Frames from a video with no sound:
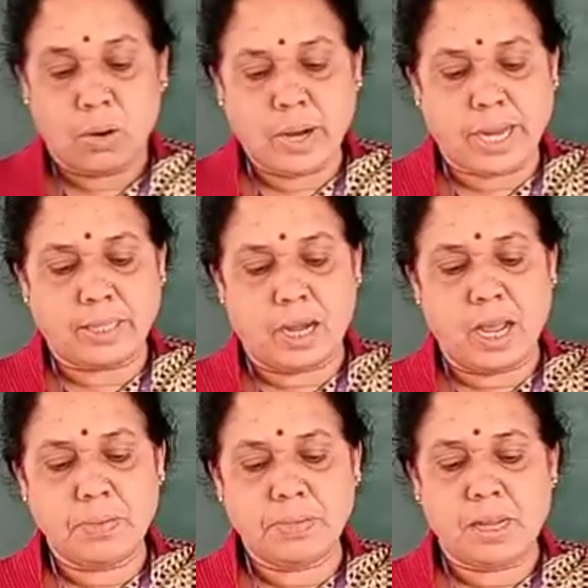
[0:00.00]
Okay, the
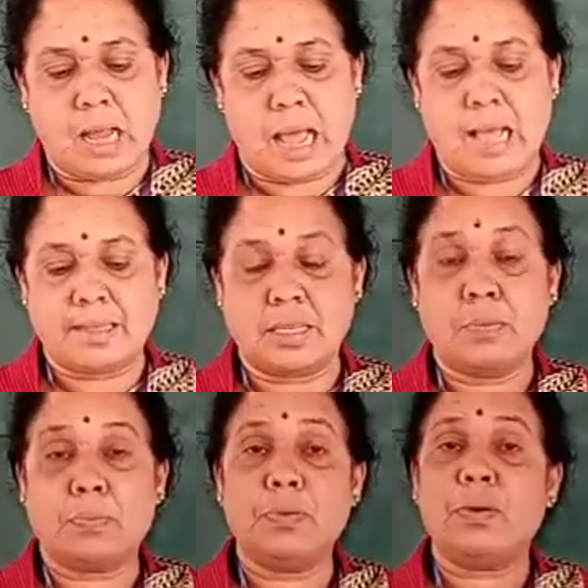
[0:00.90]
lifestyle has
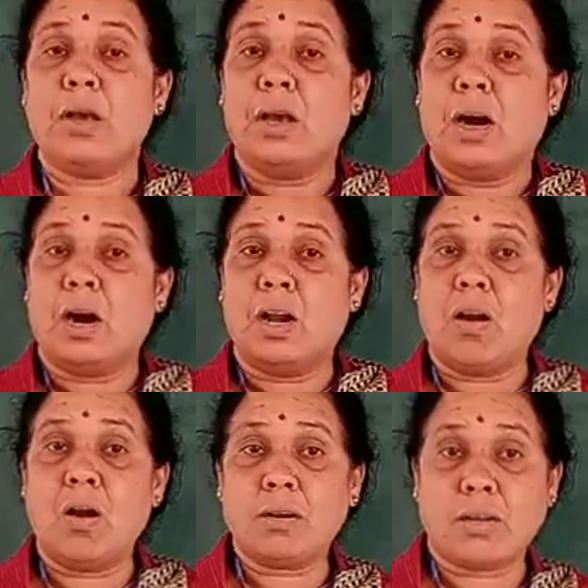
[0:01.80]
improved a
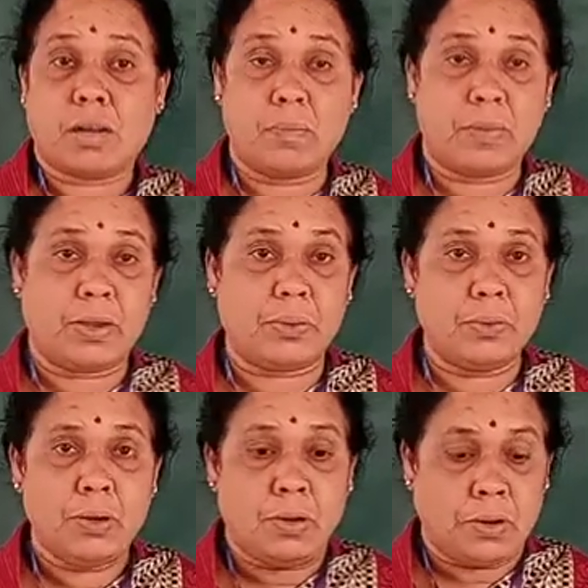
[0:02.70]
lot compared
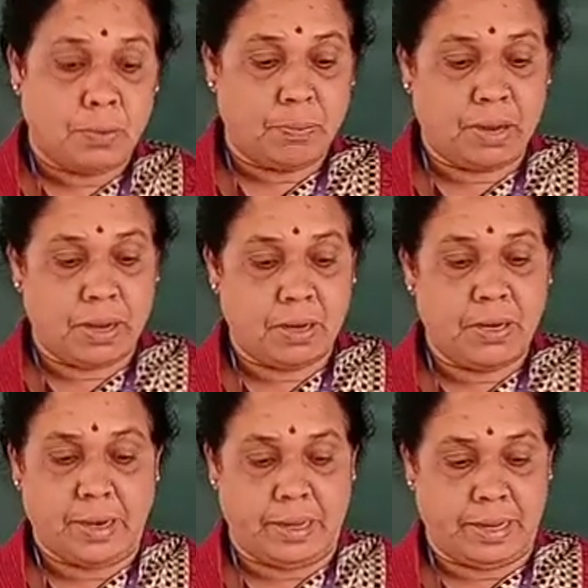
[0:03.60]
to
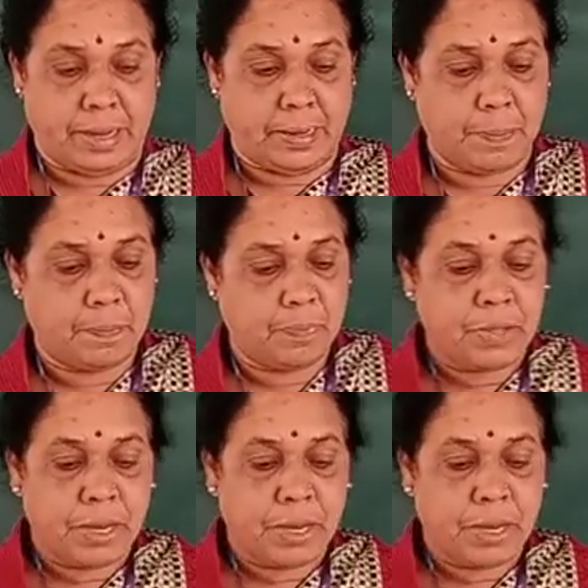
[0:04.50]
earlier.